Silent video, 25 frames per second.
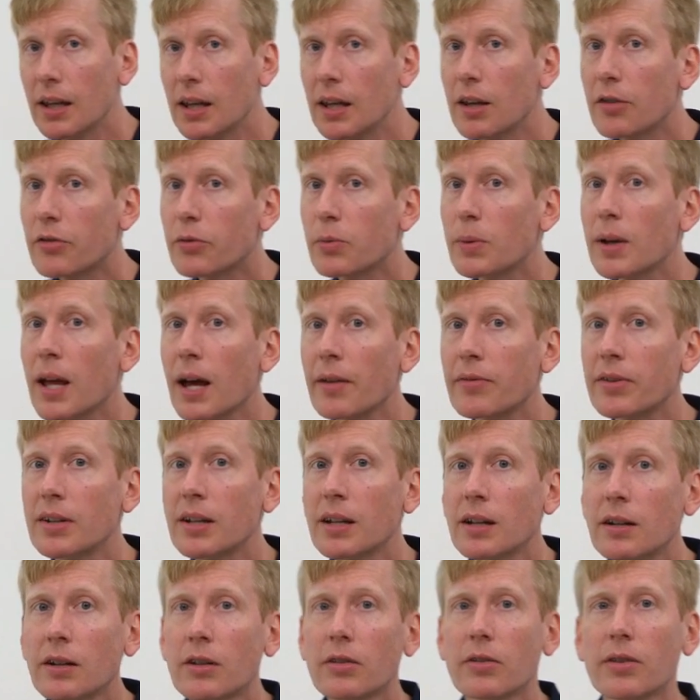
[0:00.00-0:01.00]
if we have an
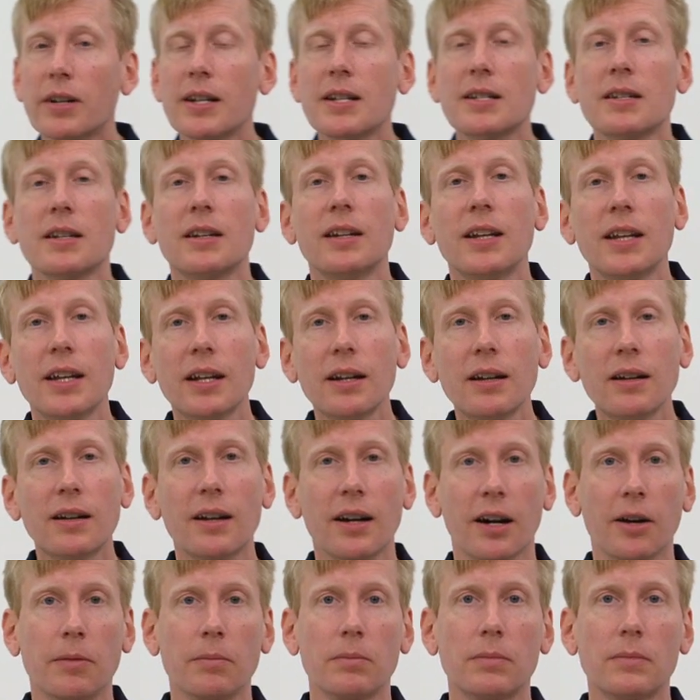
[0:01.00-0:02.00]
increase in
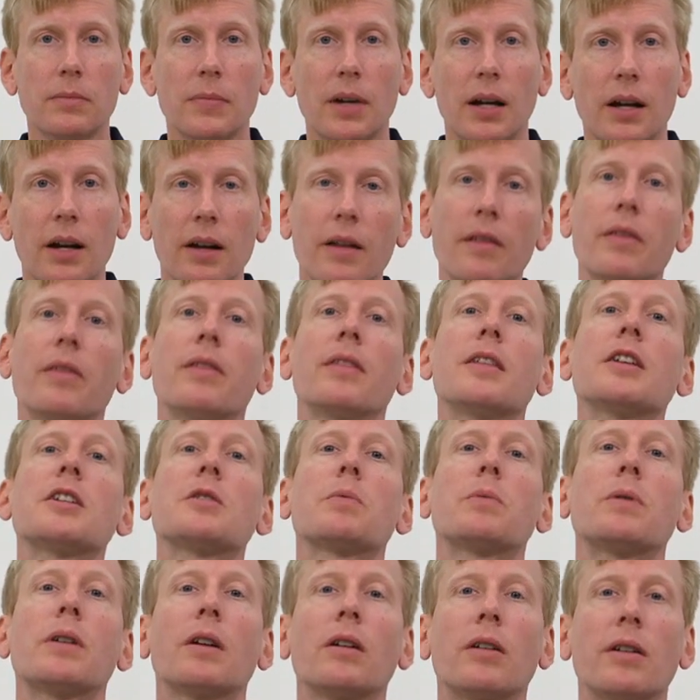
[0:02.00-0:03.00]
income,
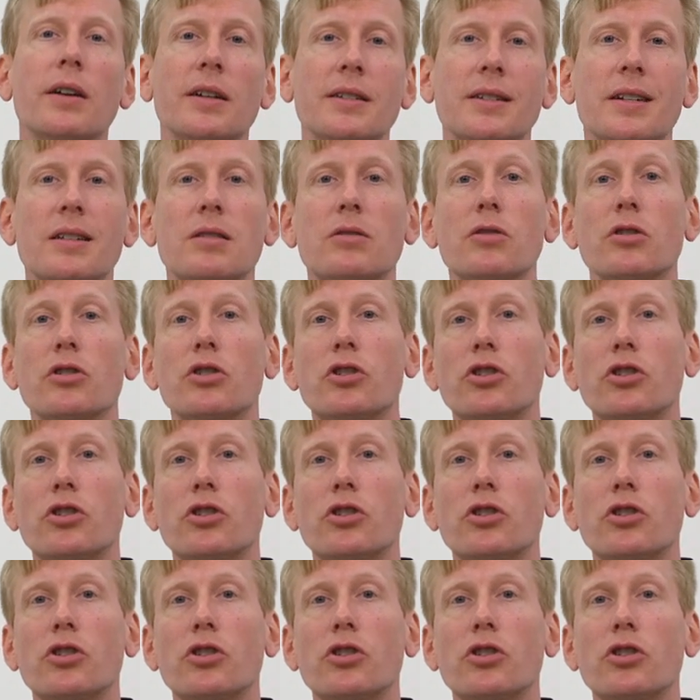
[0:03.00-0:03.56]
this would cause us to